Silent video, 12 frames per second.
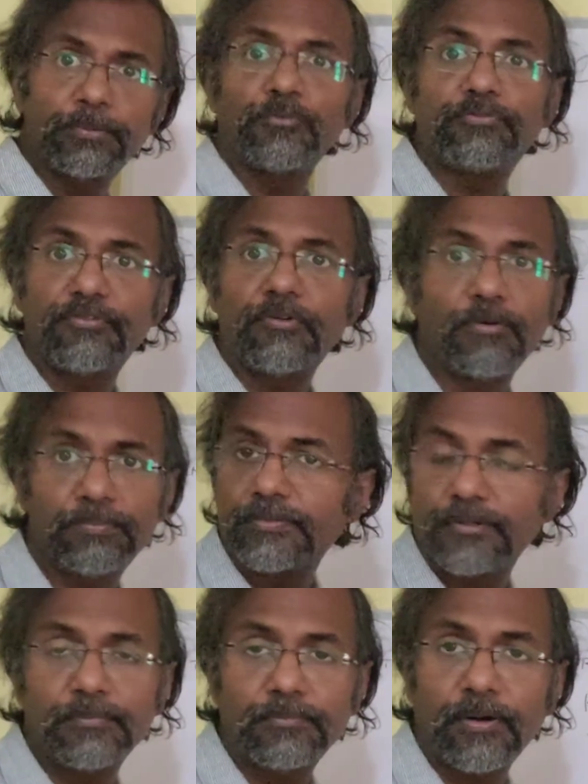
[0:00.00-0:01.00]
to prove for
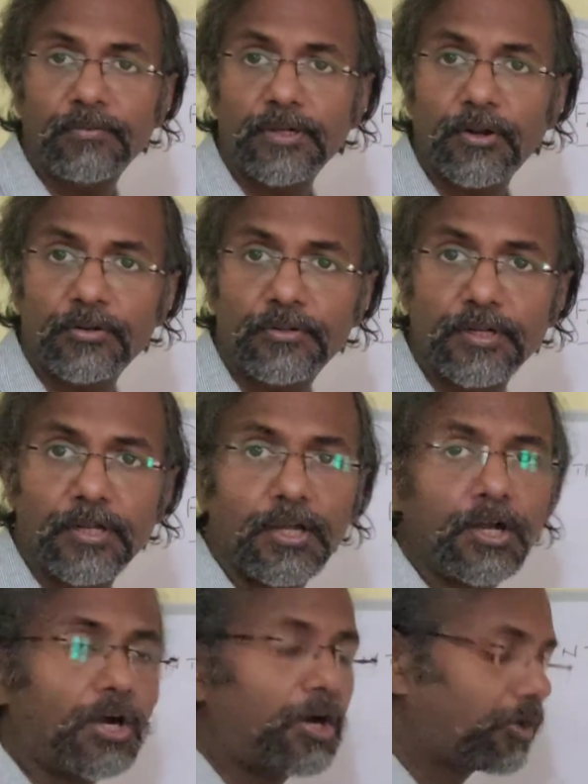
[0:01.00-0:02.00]

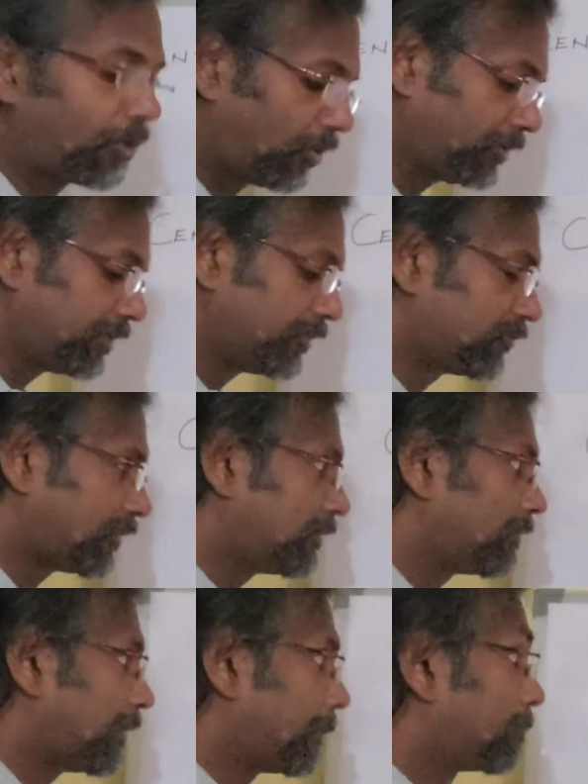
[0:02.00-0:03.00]
on this,
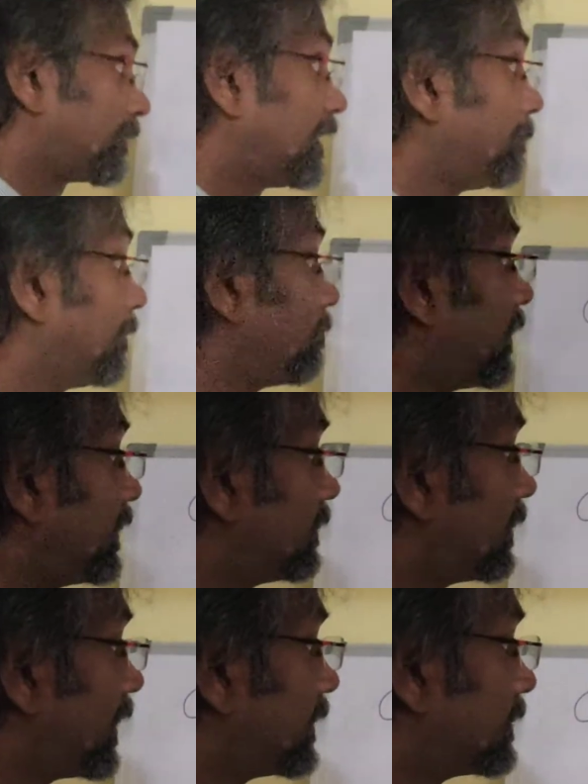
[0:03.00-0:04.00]
and keep in
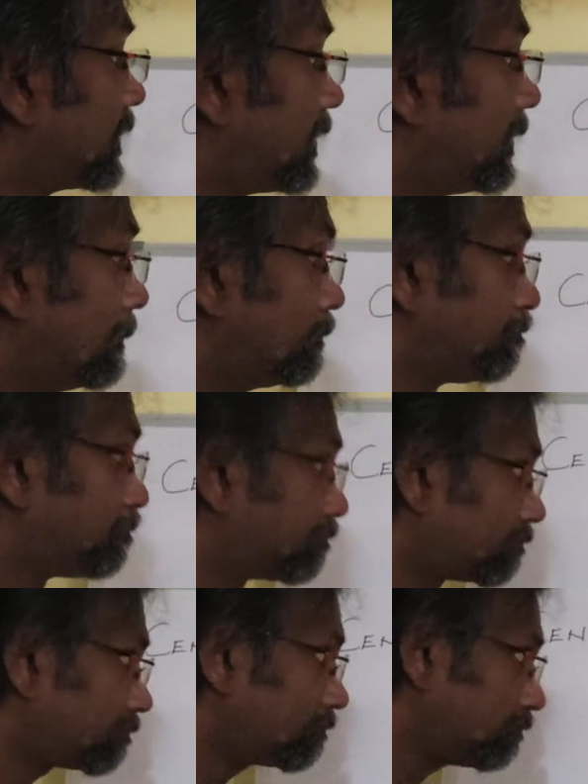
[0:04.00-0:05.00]
mind that
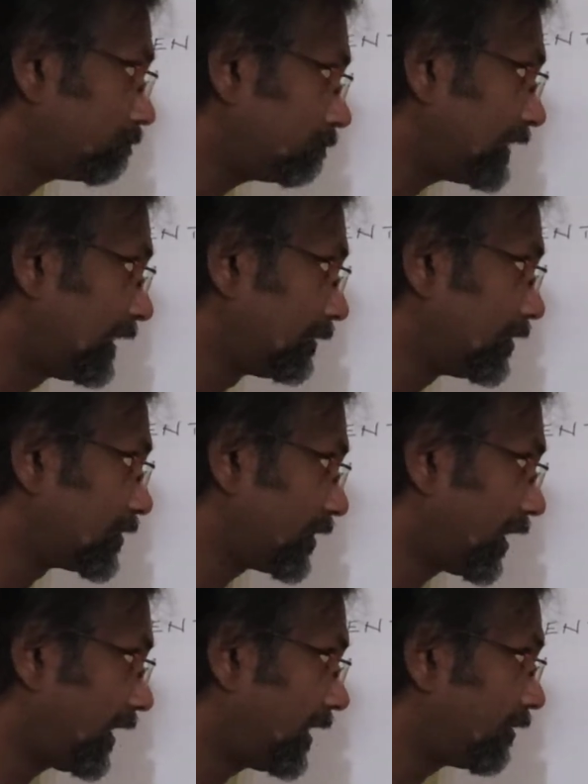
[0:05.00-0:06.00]

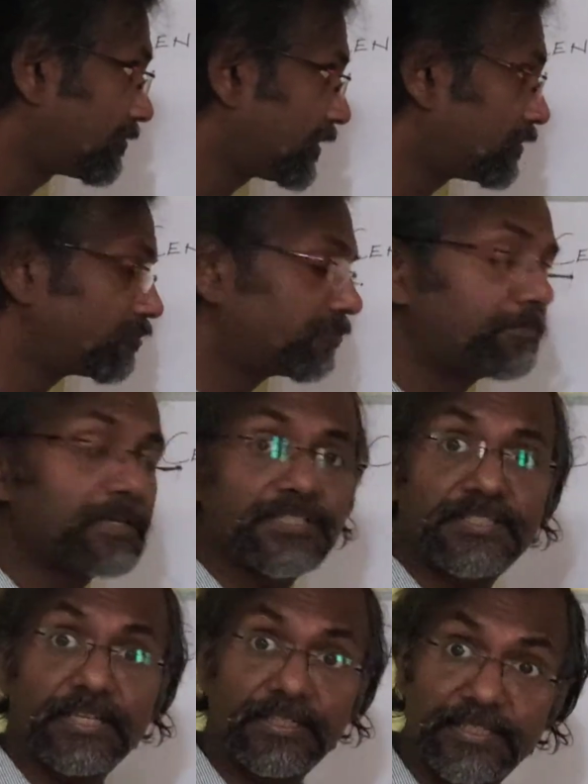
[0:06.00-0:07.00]
this A of center of mass
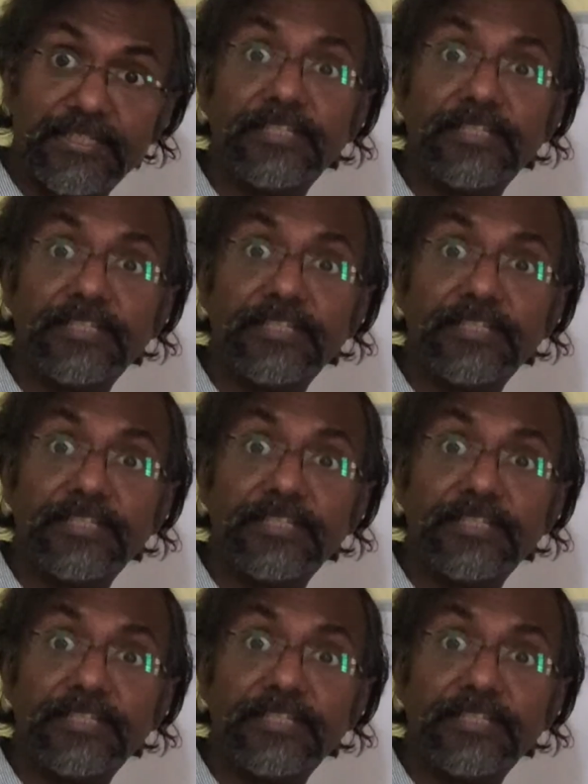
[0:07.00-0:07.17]
is the